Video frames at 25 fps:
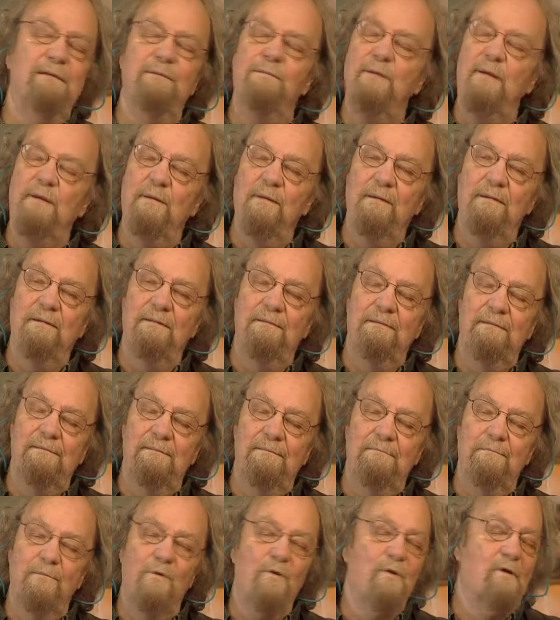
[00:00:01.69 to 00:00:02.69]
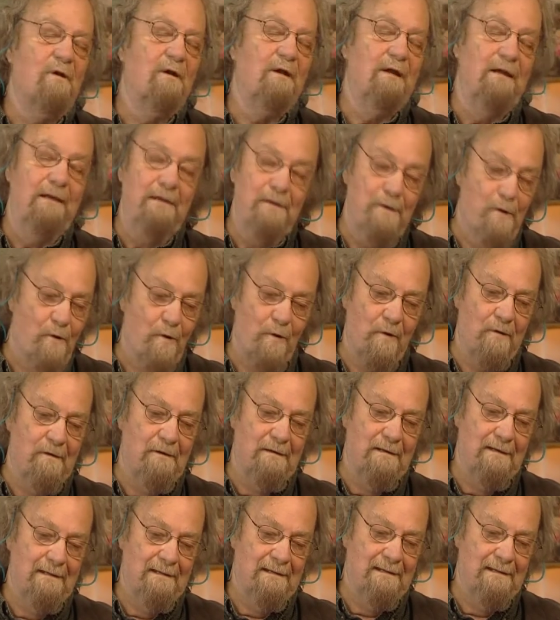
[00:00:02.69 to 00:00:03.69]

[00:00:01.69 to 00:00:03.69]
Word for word: to be more ignored.